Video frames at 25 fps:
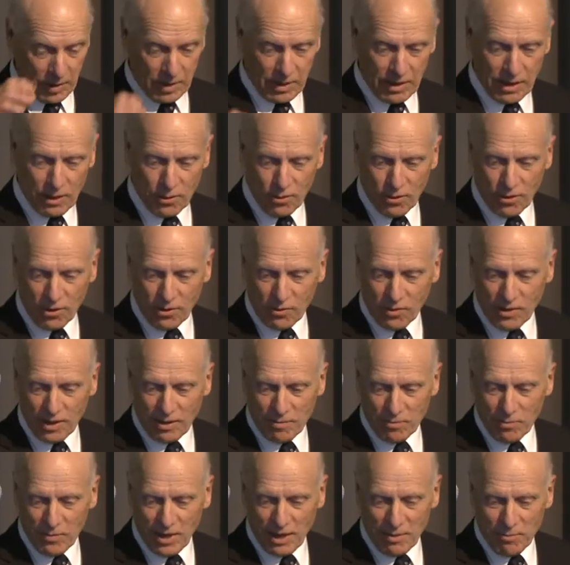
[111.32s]
I thought
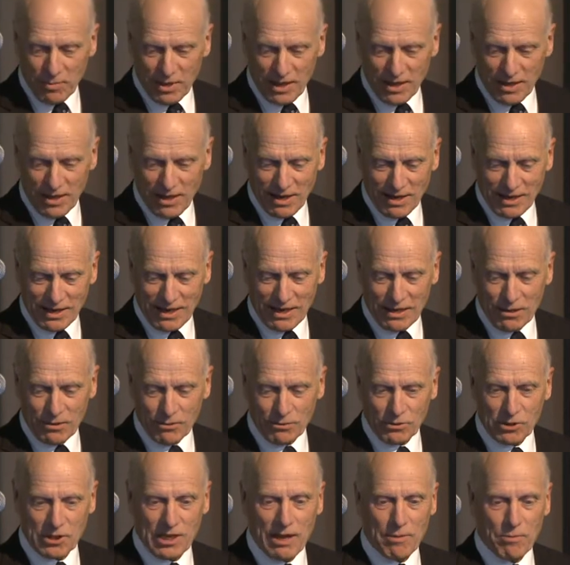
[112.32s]
that maybe I can
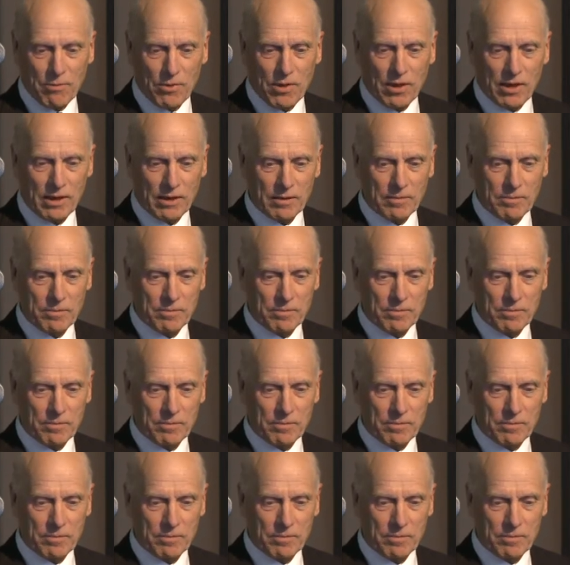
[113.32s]
do something.